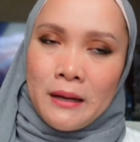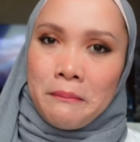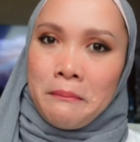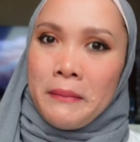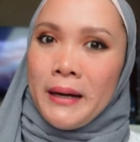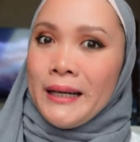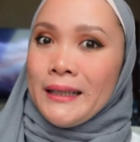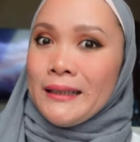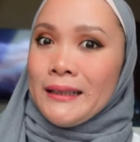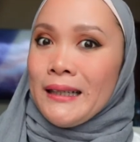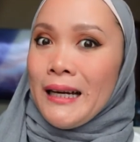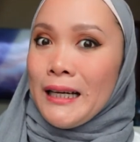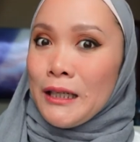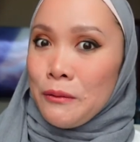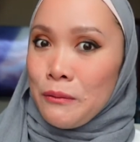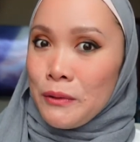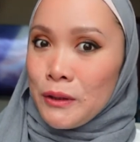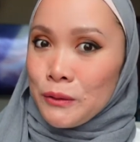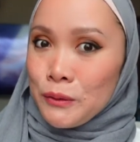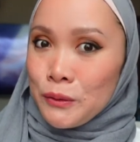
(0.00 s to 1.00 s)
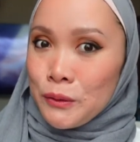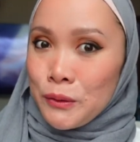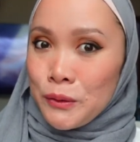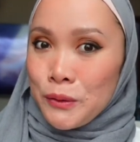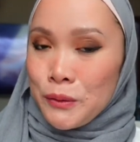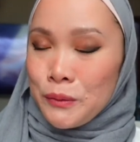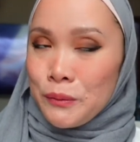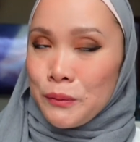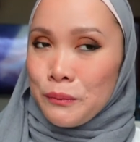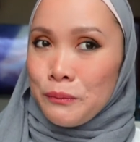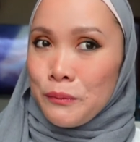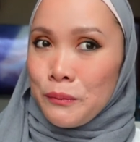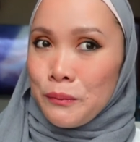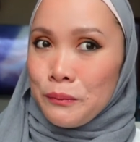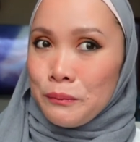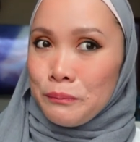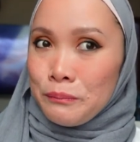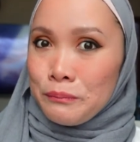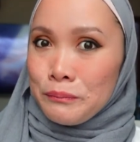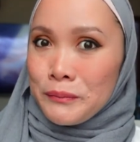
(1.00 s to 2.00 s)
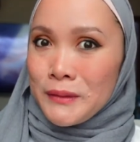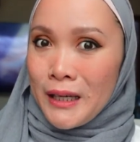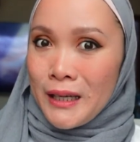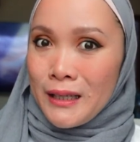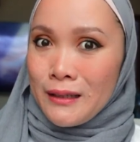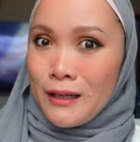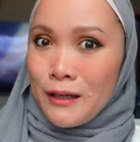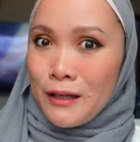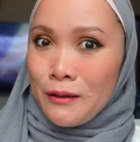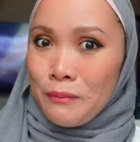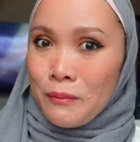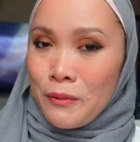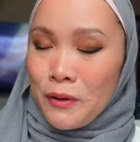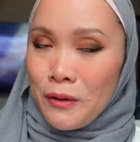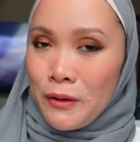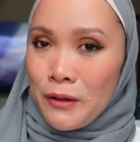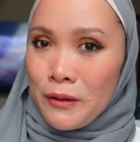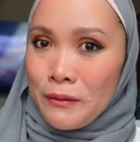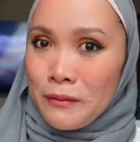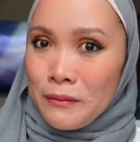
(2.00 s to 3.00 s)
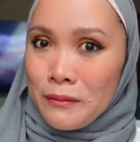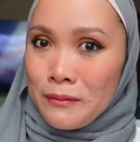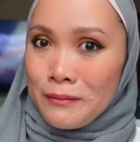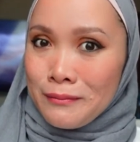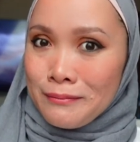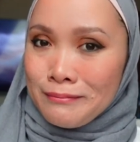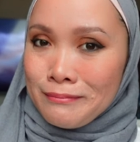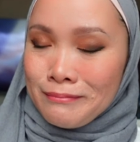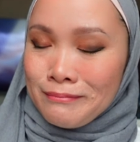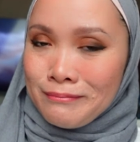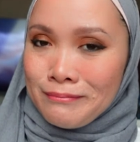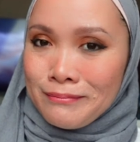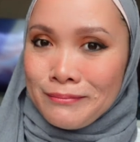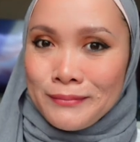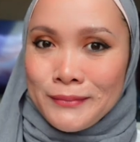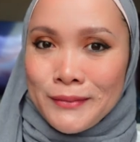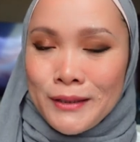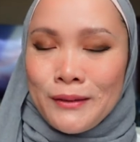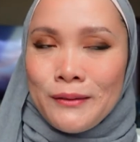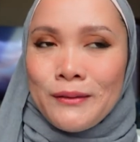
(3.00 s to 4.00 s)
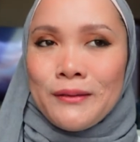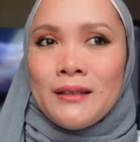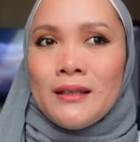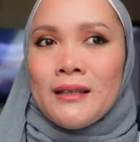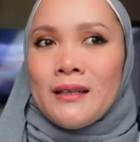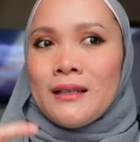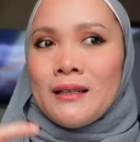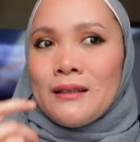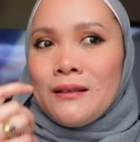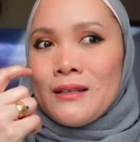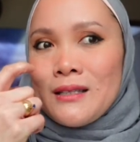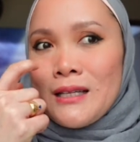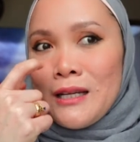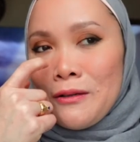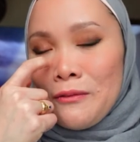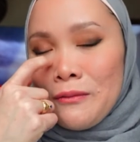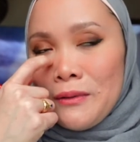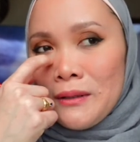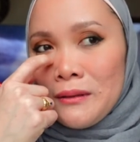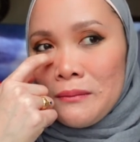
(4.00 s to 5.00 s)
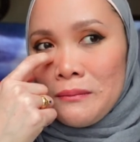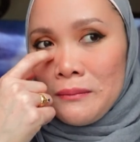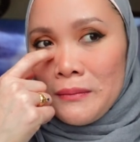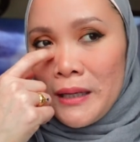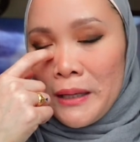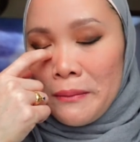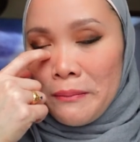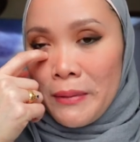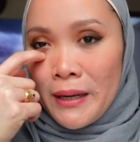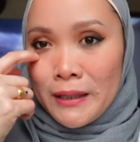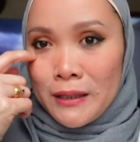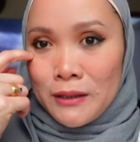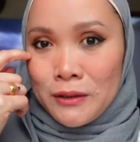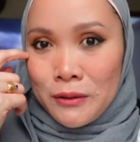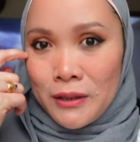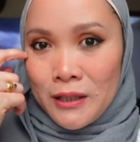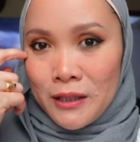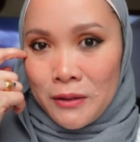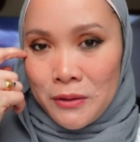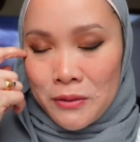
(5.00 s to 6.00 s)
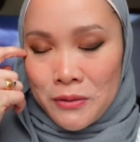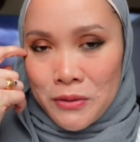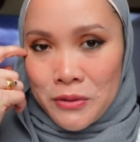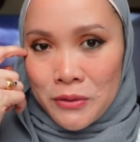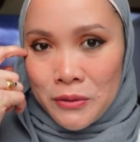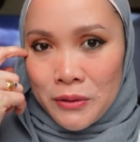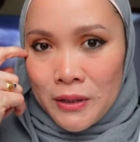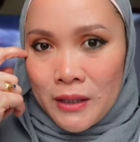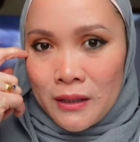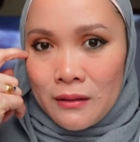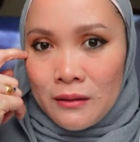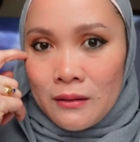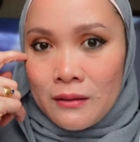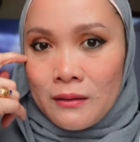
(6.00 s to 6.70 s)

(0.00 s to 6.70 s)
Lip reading: But I don't want to take that more, you know, because I don't want my body to get used to it.